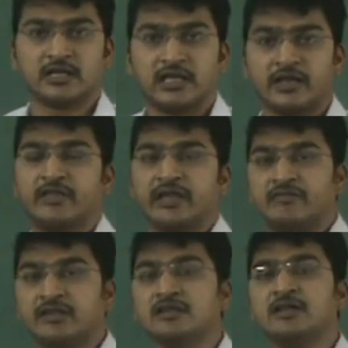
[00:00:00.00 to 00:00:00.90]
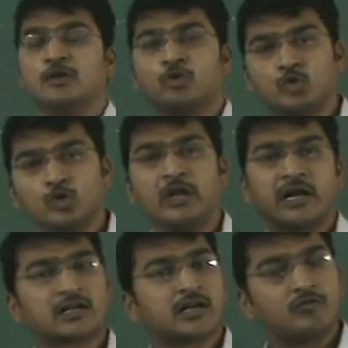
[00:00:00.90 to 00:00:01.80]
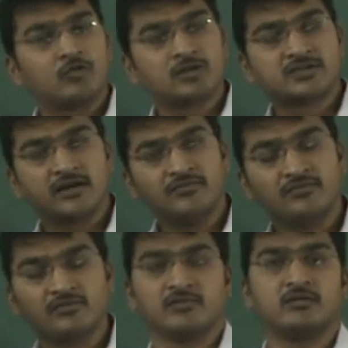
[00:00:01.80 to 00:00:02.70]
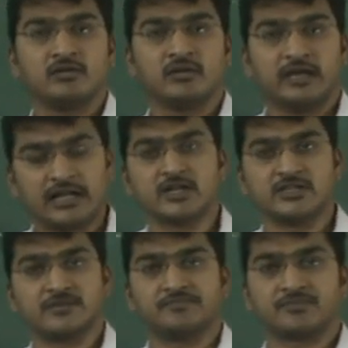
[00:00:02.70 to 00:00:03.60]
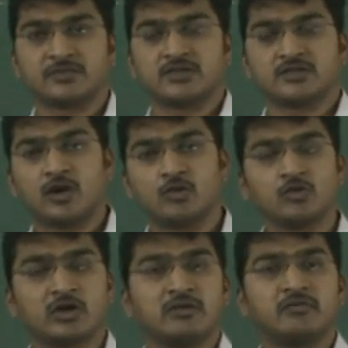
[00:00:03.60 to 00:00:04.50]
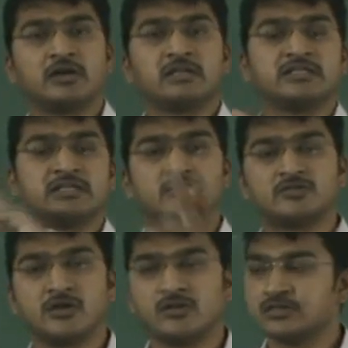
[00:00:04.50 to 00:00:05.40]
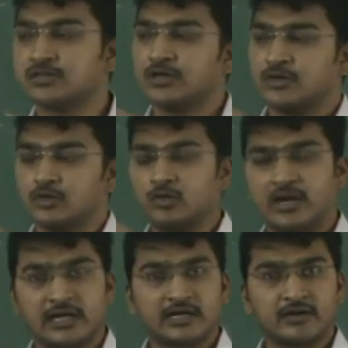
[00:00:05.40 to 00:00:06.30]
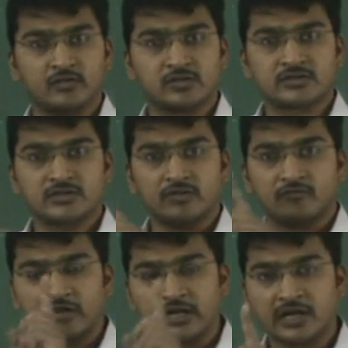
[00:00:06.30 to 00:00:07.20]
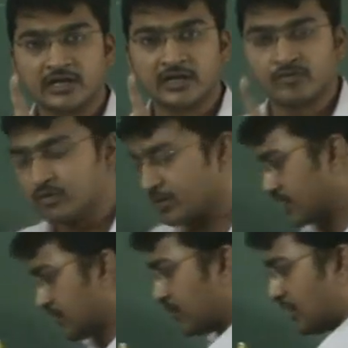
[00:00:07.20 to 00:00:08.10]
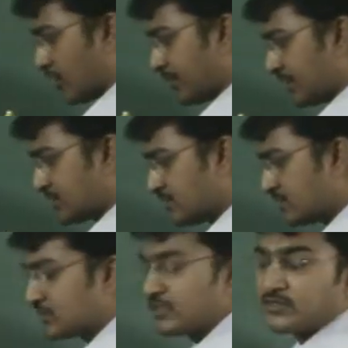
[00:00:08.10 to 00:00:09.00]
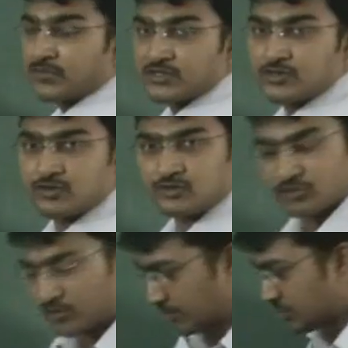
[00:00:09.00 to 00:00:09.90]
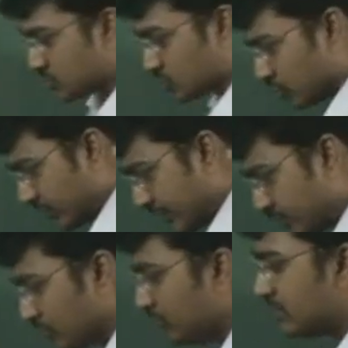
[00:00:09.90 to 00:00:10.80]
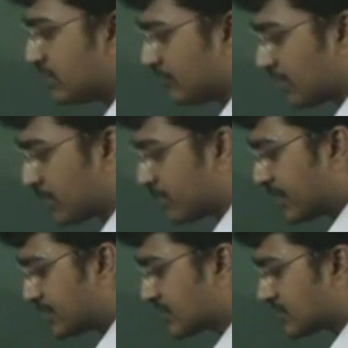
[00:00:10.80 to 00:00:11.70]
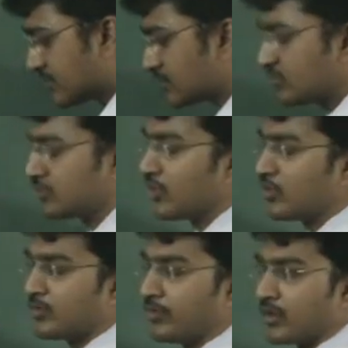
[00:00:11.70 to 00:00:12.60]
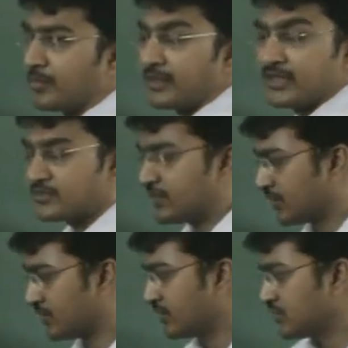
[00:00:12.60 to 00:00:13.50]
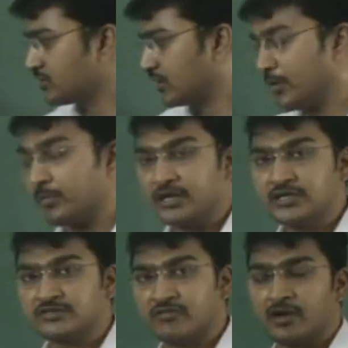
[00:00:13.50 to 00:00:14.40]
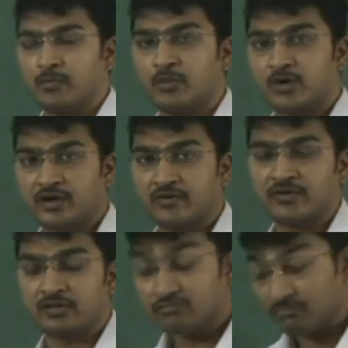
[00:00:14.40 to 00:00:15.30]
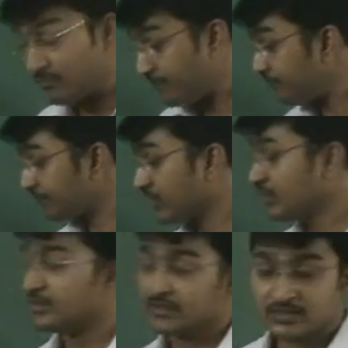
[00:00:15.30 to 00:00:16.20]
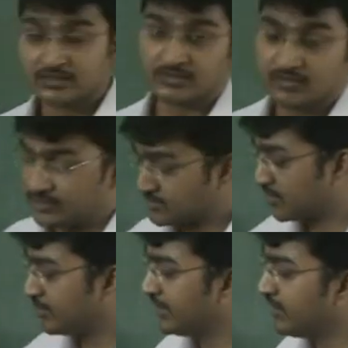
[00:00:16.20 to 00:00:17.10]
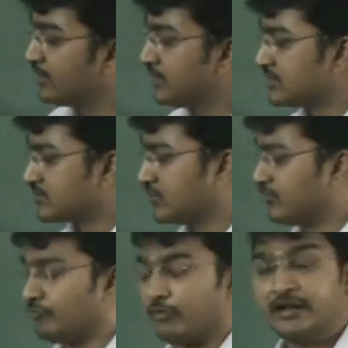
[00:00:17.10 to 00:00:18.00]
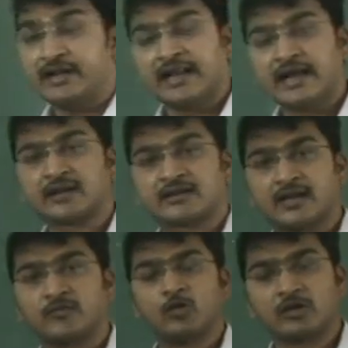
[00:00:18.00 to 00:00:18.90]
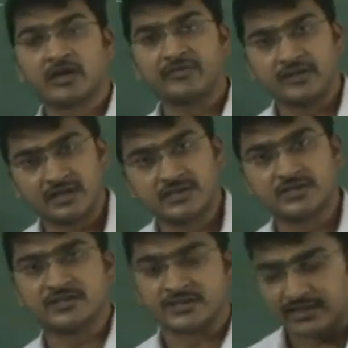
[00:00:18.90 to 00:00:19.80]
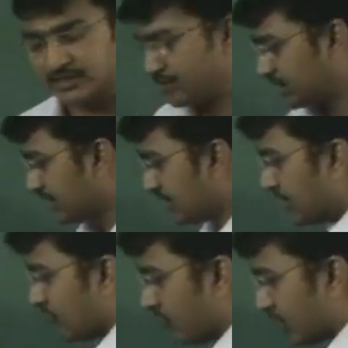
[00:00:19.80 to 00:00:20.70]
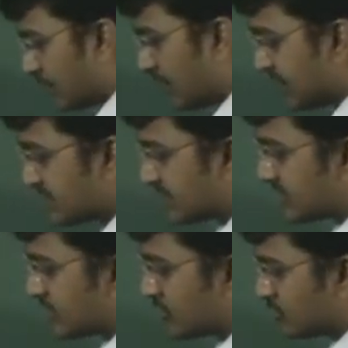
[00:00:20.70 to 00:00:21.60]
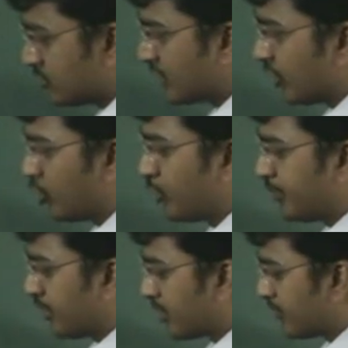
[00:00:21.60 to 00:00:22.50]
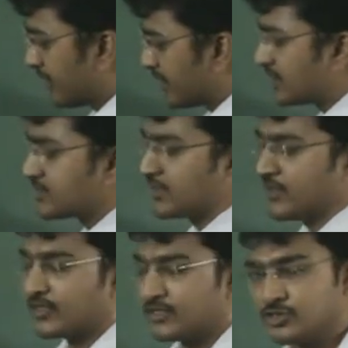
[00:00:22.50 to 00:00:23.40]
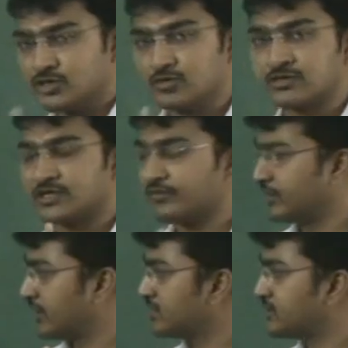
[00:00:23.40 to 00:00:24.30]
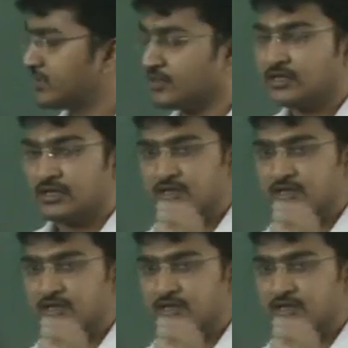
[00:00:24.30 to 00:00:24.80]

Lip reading: If they given 2 electron volts of energy, how to convert this into joules? 2 electron volts. 1 electron volt is nothing but how many joules? This much. So that is 2 into 1.6 into 10 to the power of minus 19. So remember, it's very important for this topic. So 1 electron volt of energy is nothing but 1.6 into 10 to the power of minus 19 joules of energy.